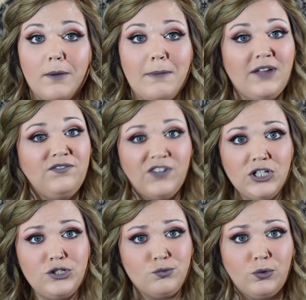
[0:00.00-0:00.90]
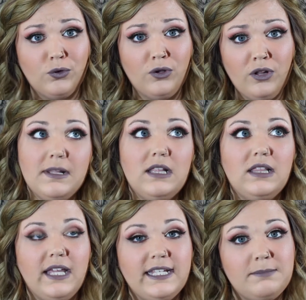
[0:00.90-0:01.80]
My first rule,
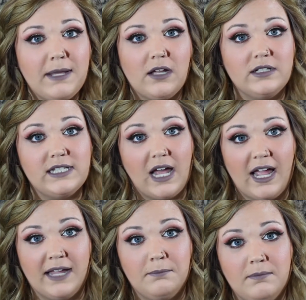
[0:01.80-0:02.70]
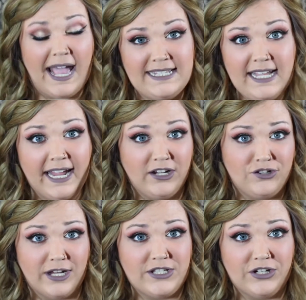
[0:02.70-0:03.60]
please be on time. As a
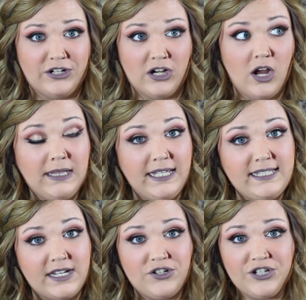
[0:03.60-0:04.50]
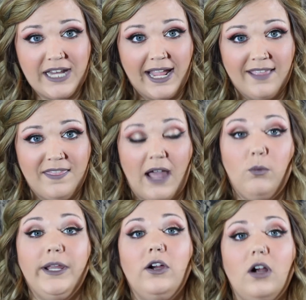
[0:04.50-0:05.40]
hairdresser, please understand that
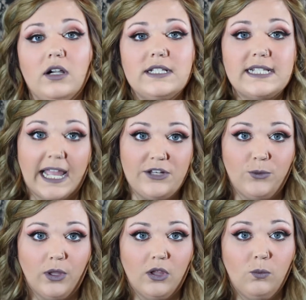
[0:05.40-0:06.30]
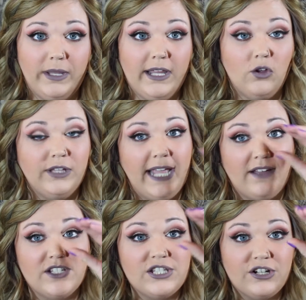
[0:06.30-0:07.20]
we are on a schedule. We only
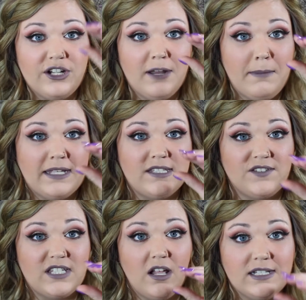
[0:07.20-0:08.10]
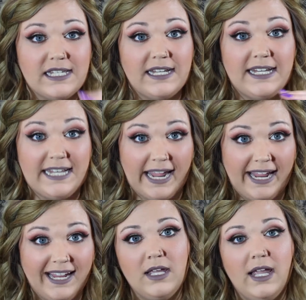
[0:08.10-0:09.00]
have certain amounts of slots in a
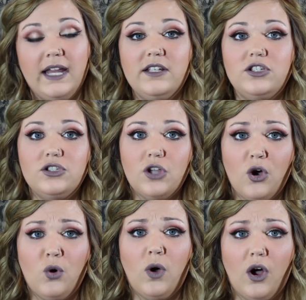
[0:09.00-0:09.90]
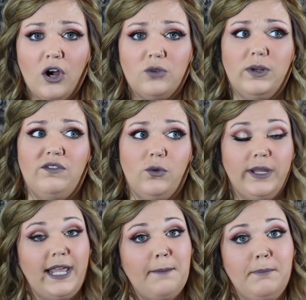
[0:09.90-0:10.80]
day. It is so hard whenever
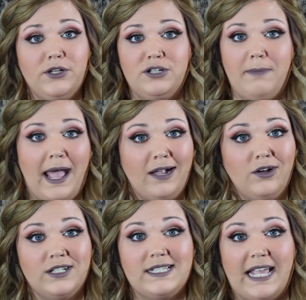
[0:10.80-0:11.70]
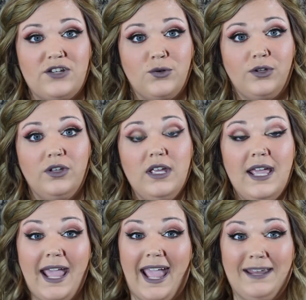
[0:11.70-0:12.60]
we get pushed back on a schedule
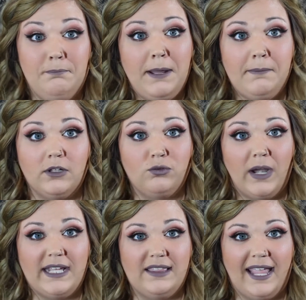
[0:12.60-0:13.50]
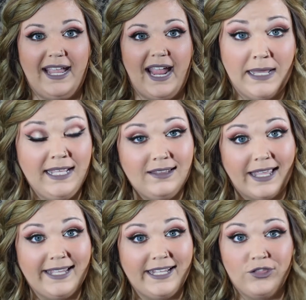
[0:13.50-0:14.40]
and people are running late. Being
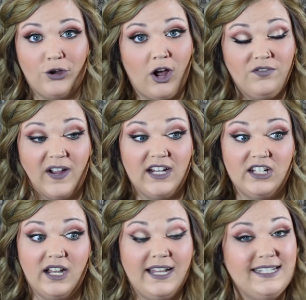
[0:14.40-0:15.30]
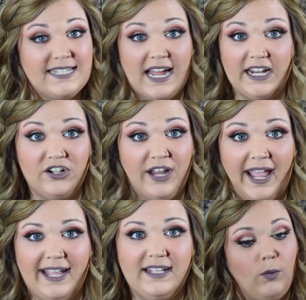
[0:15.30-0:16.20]
late can throw off our entire
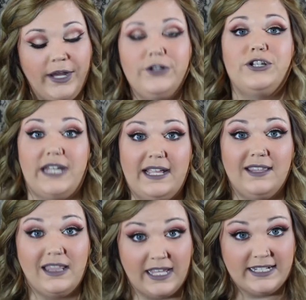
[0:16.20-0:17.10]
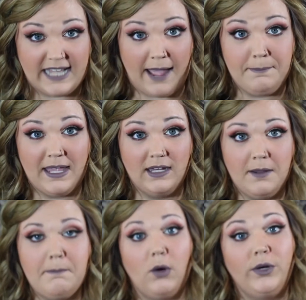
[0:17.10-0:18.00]
day. We understand that things
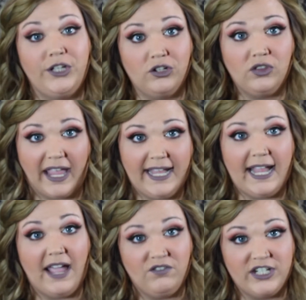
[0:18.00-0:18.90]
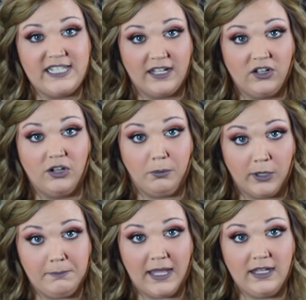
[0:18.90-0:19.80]
happen, but when you're late every single
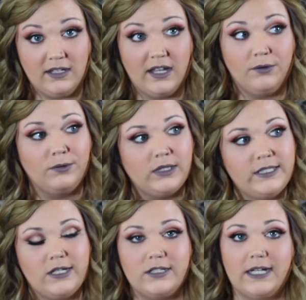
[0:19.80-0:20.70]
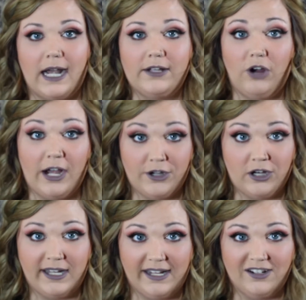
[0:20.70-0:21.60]
appointment, it really starts to kind of grind
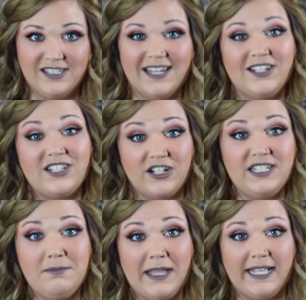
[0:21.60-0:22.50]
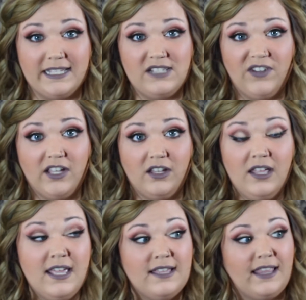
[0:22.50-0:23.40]
our gears and it starts to make us feel
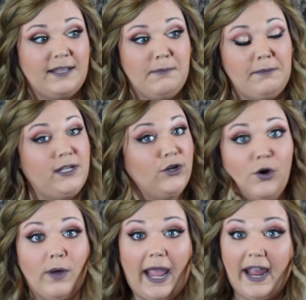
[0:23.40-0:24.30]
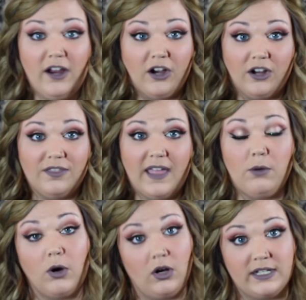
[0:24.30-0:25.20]
like maybe you don't care
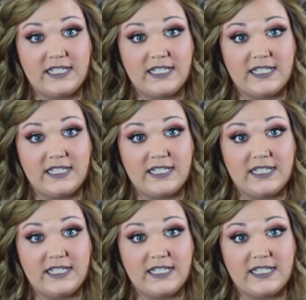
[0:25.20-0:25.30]
that we're on a